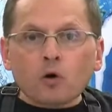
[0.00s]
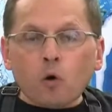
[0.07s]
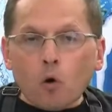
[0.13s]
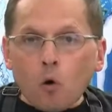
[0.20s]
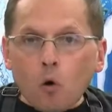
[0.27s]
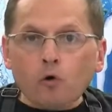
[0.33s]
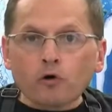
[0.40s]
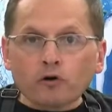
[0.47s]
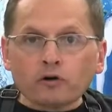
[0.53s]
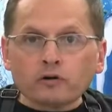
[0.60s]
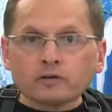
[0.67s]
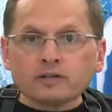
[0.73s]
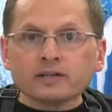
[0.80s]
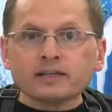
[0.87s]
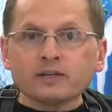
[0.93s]

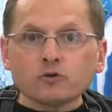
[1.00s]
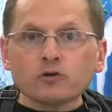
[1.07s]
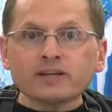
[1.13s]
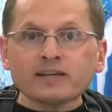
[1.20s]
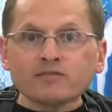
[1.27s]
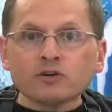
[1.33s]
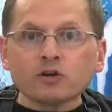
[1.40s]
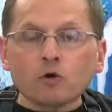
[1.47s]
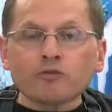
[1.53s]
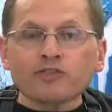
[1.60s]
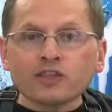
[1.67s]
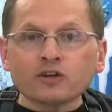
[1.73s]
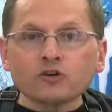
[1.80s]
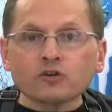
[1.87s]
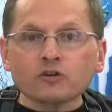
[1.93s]
or you could even go
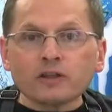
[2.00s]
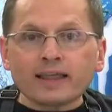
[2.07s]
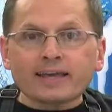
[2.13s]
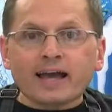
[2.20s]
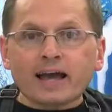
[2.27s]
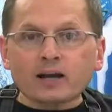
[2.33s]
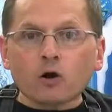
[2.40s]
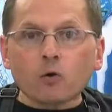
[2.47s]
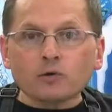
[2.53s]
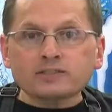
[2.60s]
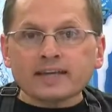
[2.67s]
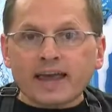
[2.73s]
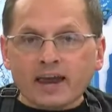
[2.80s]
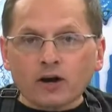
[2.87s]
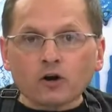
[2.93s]
thinner. Like I'd always
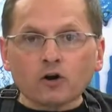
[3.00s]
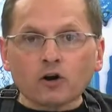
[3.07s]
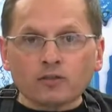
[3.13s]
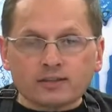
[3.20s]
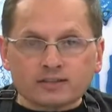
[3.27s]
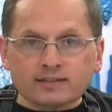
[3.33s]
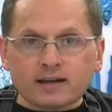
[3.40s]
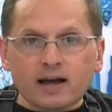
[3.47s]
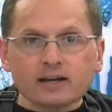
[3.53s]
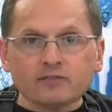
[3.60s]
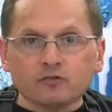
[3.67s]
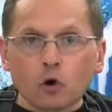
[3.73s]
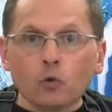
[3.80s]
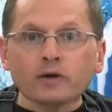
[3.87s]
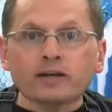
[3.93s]
err on the side of
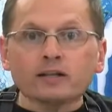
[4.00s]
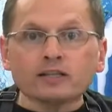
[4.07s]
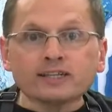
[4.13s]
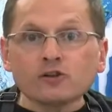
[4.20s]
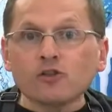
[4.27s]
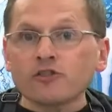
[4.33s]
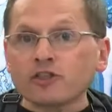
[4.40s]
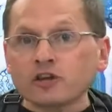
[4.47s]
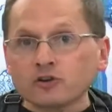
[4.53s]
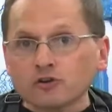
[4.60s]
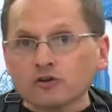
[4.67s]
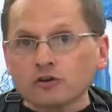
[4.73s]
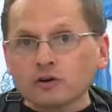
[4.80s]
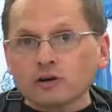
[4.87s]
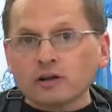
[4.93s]
going a little
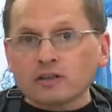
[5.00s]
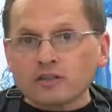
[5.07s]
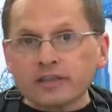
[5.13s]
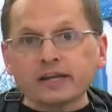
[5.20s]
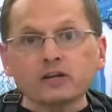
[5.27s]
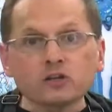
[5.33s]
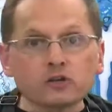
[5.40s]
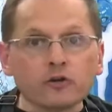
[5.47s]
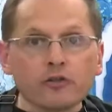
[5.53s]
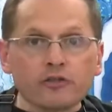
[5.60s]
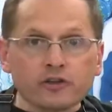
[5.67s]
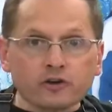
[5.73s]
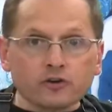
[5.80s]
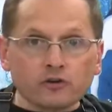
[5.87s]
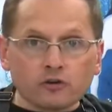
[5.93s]
thinner than a little
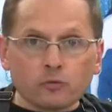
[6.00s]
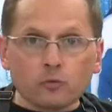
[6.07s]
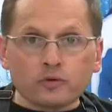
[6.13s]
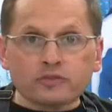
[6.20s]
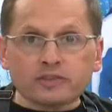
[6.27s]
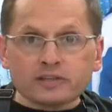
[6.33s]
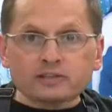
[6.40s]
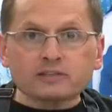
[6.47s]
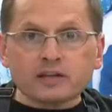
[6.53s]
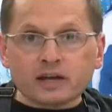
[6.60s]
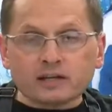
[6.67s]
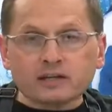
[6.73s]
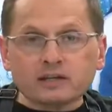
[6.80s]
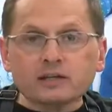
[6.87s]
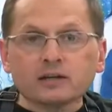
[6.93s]
thicker with this
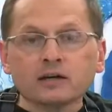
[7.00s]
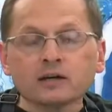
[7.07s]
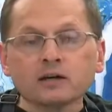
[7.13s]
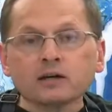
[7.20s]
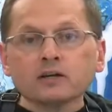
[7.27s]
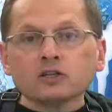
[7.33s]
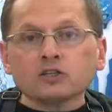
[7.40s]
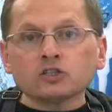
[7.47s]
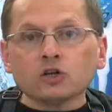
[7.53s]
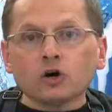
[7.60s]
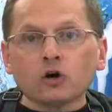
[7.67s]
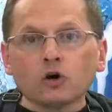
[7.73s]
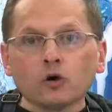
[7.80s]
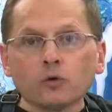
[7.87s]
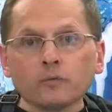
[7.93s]
technique.
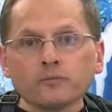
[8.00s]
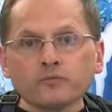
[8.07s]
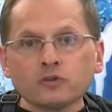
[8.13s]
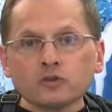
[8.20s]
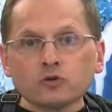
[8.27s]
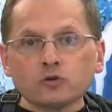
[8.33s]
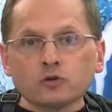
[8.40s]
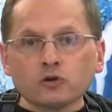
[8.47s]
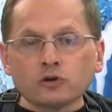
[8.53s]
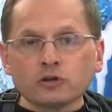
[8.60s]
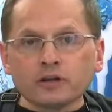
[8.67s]
So you could,